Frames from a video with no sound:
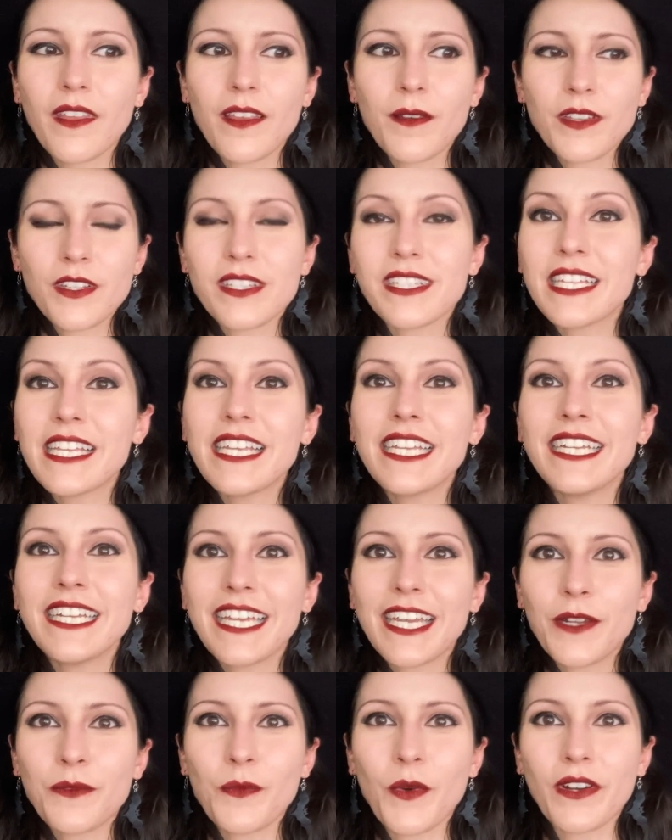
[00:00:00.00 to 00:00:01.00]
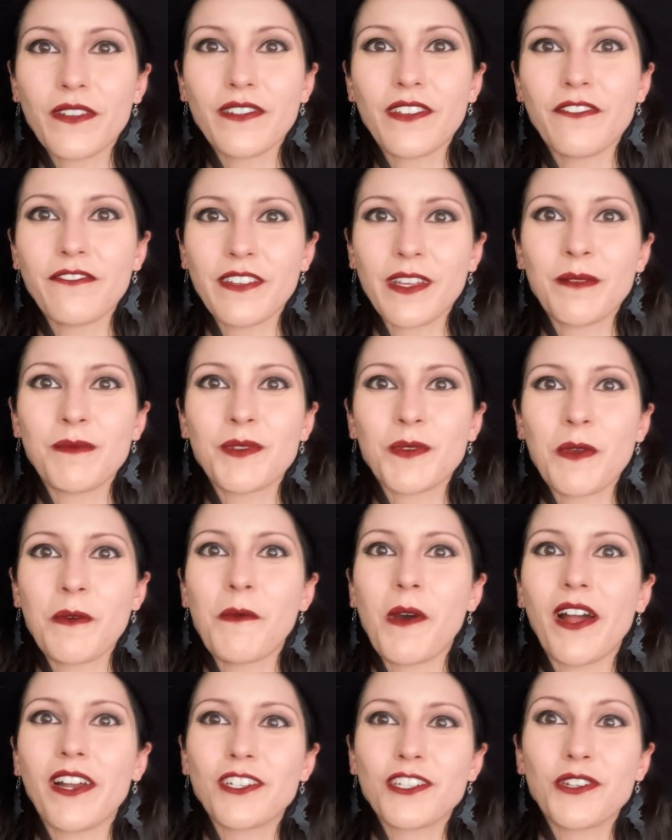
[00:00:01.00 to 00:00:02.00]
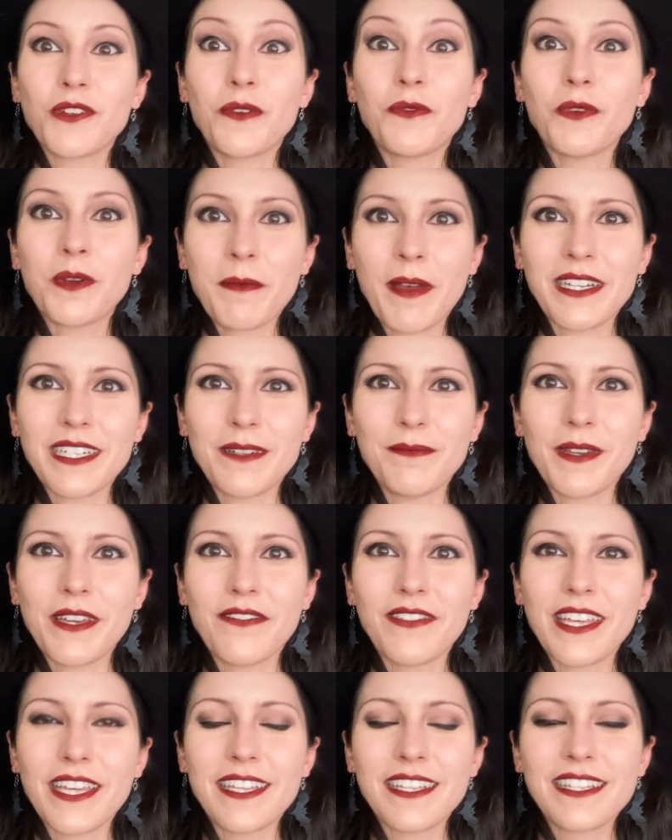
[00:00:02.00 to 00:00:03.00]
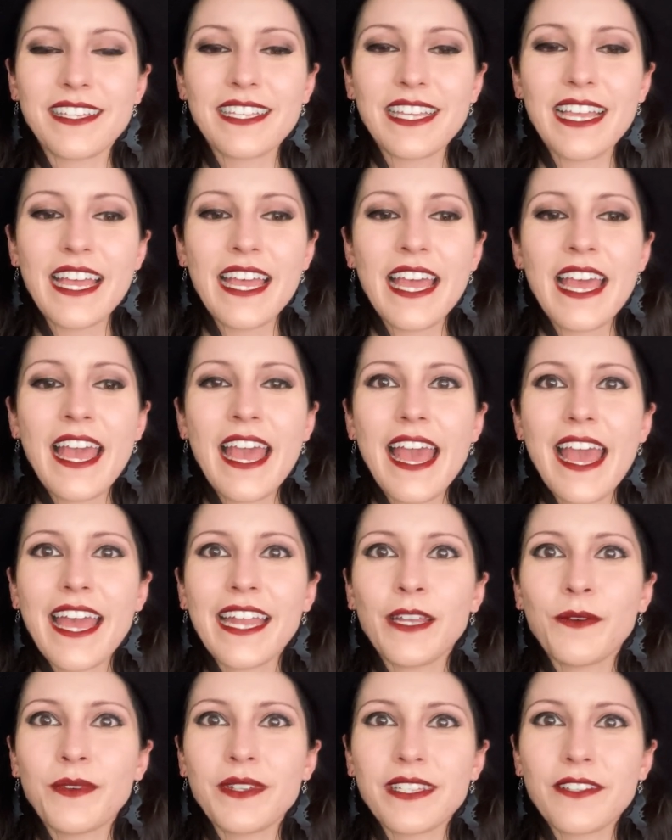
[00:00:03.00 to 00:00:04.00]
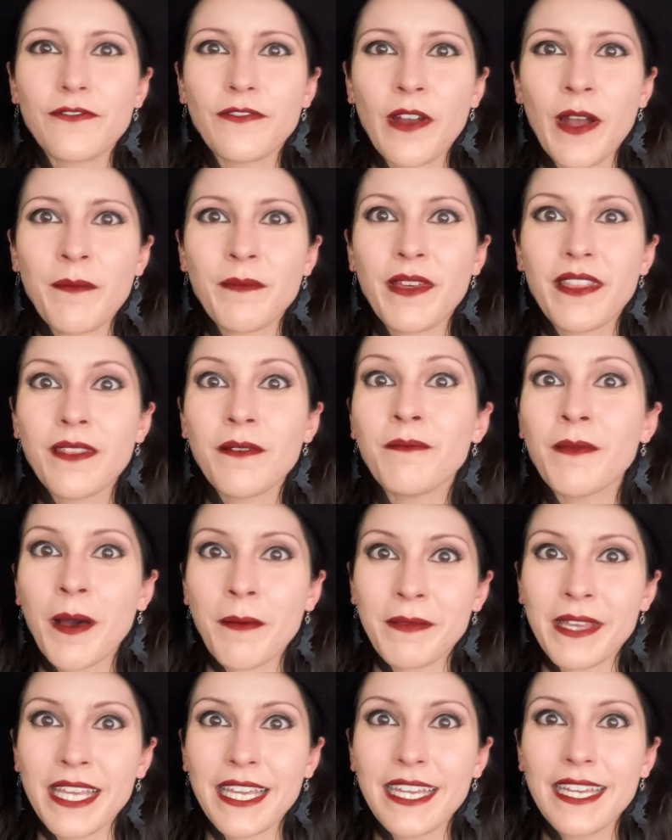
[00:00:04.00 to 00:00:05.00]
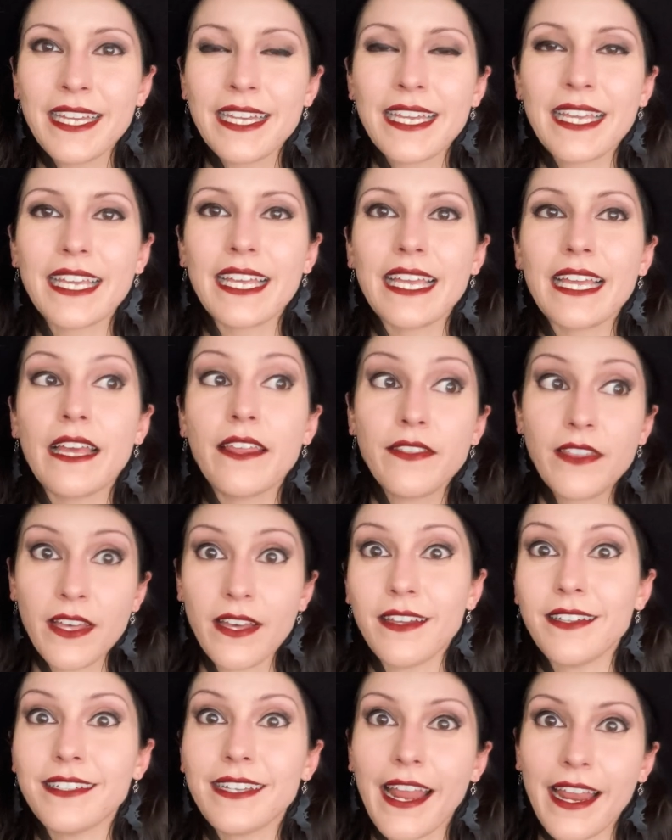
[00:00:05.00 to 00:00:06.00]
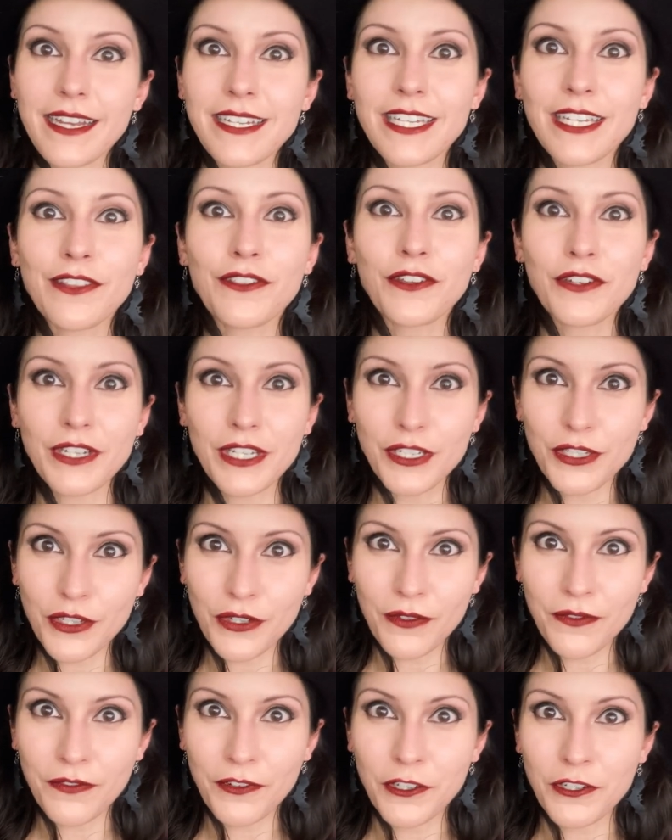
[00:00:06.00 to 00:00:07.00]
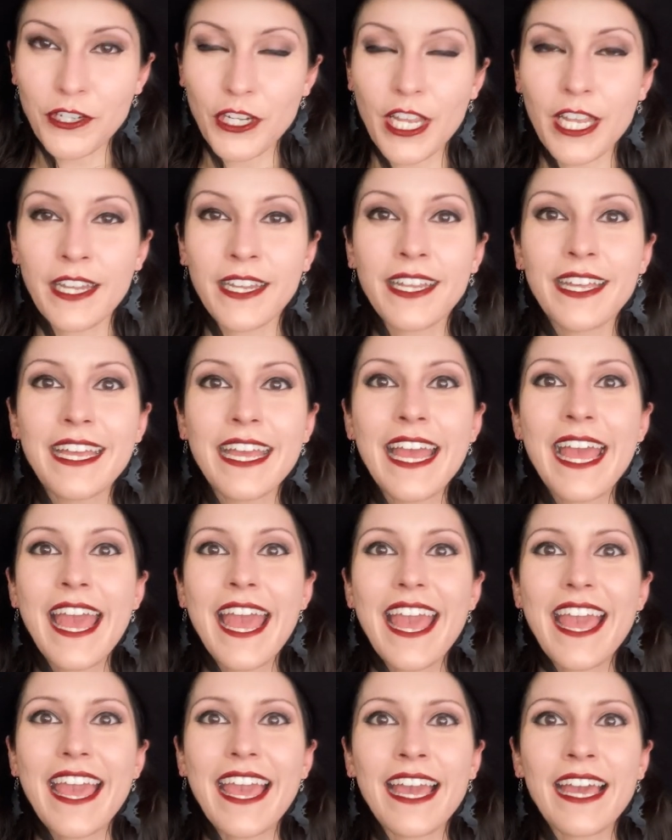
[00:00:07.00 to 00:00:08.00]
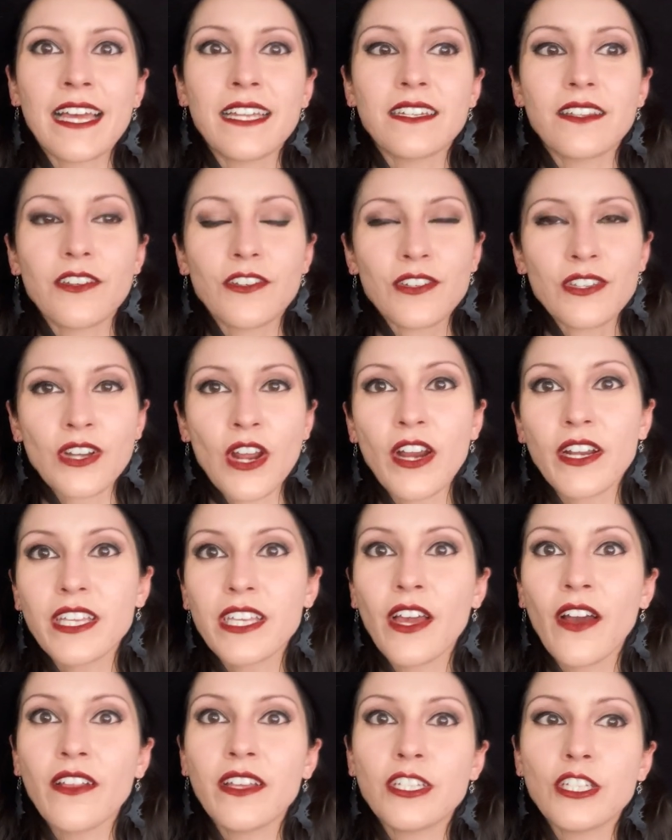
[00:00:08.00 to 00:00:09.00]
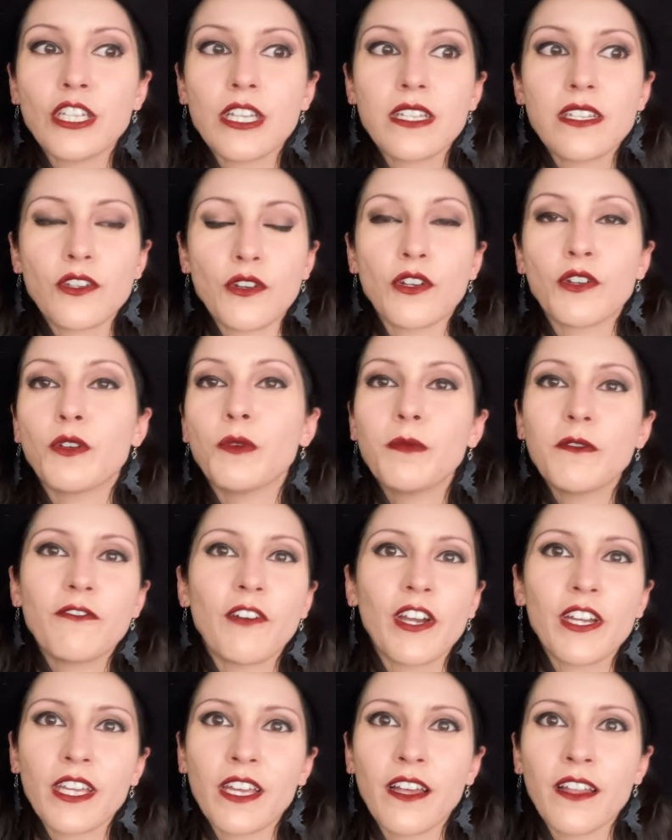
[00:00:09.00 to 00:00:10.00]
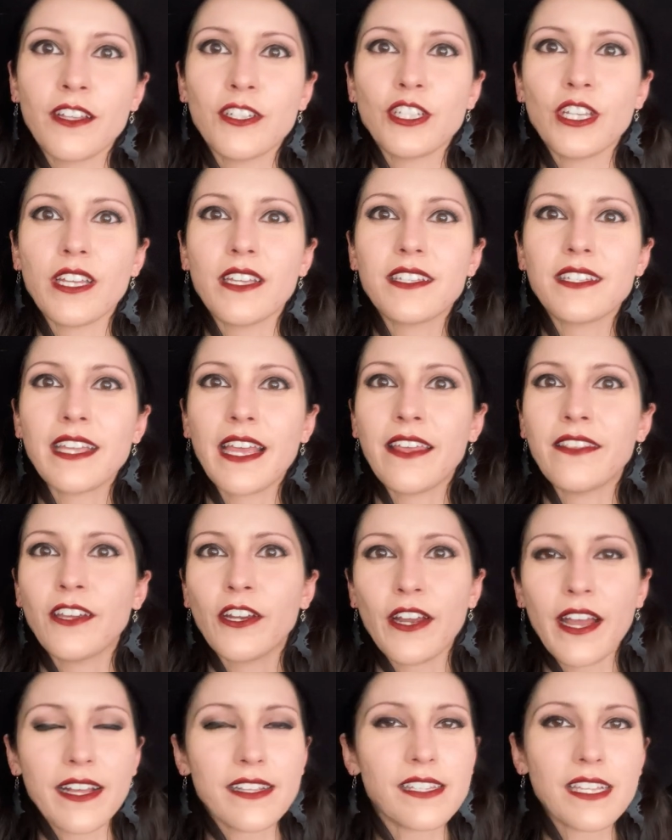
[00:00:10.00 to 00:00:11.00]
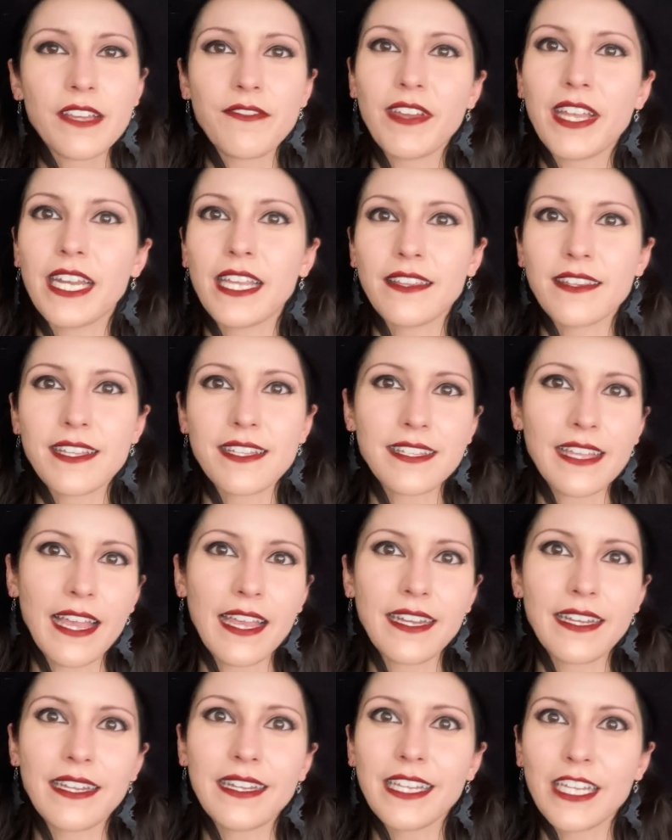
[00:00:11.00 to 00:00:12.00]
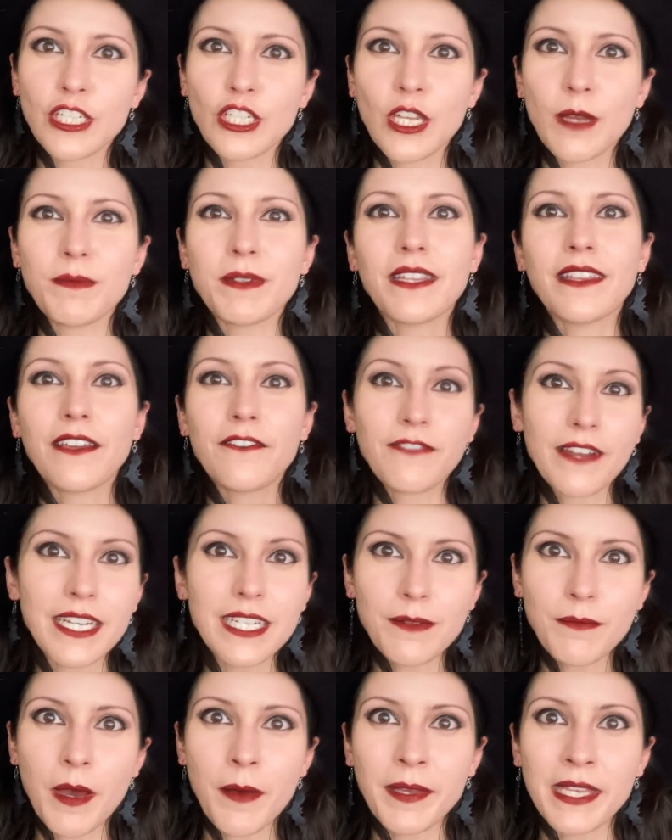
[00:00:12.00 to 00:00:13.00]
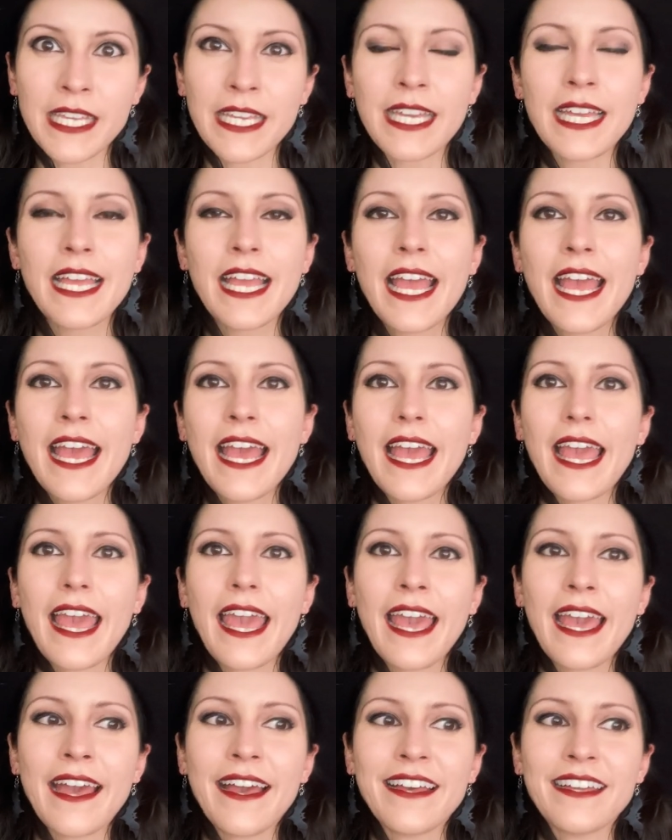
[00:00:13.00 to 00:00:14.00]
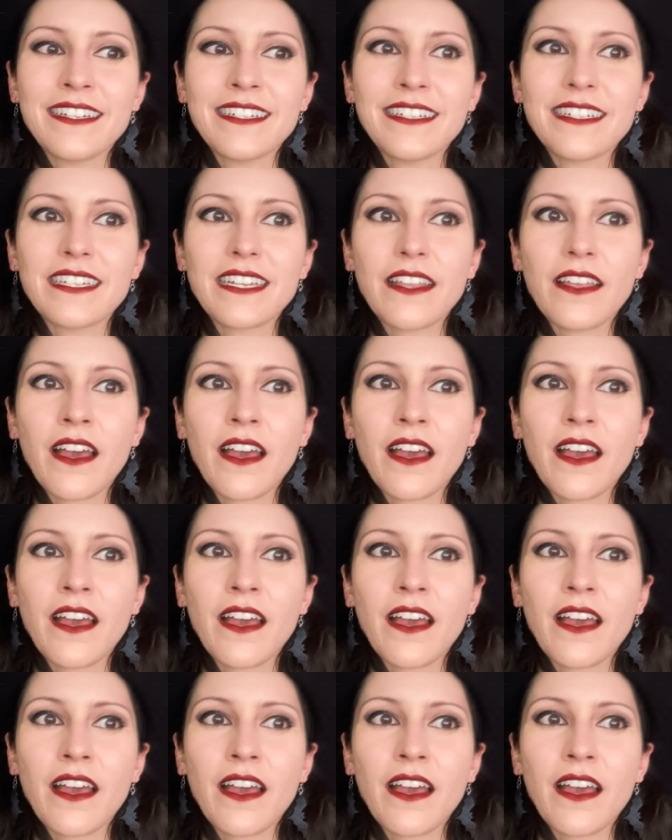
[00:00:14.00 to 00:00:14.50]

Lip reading: scene in one of the films we watched reminded me of this. And it was from The Mummy, the 1932 version. And there's an archaeologist or a group of archaeologists, and they're excavating the site in Egypt, and they find a mummy, and